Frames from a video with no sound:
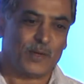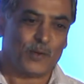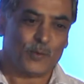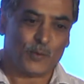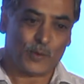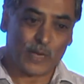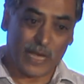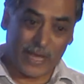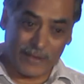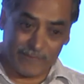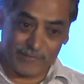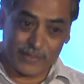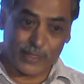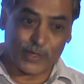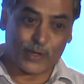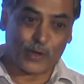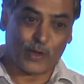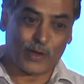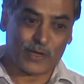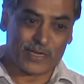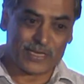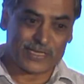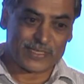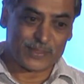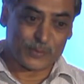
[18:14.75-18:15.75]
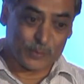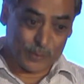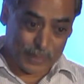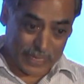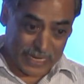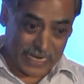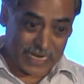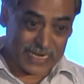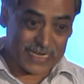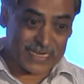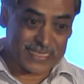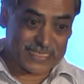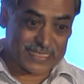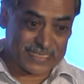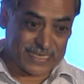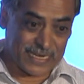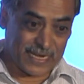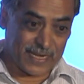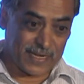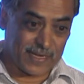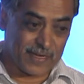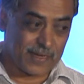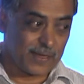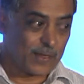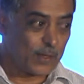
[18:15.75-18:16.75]
who have the knowledge, who can
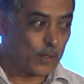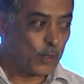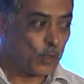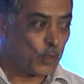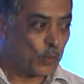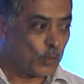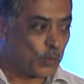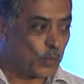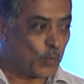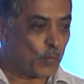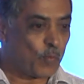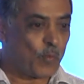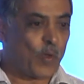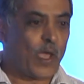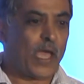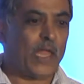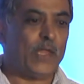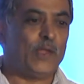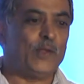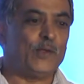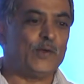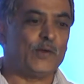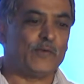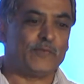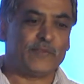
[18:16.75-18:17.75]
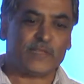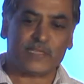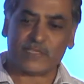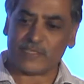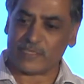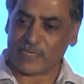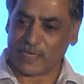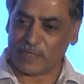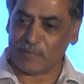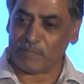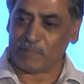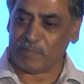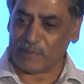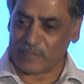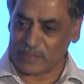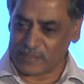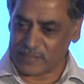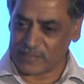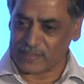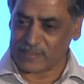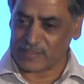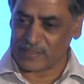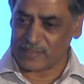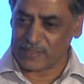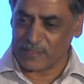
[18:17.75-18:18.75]
understand the value of these
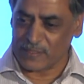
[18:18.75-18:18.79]
timepieces.